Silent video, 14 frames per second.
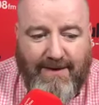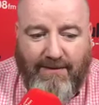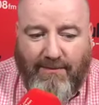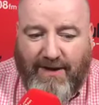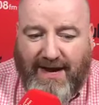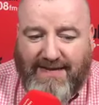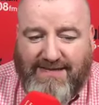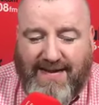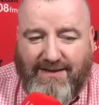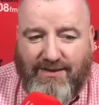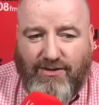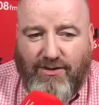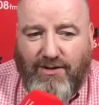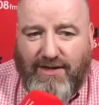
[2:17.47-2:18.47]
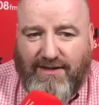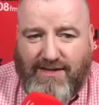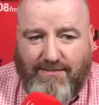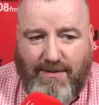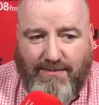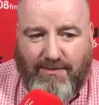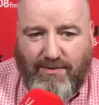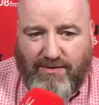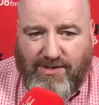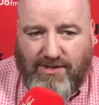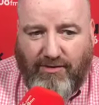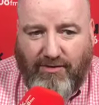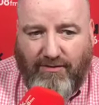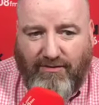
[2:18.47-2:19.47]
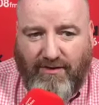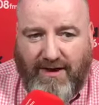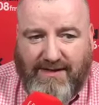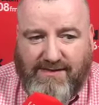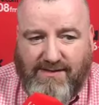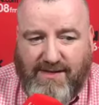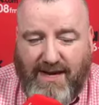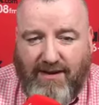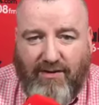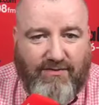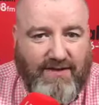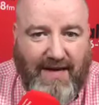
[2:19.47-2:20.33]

what I tend to do anytime I'm doing stir fries is I love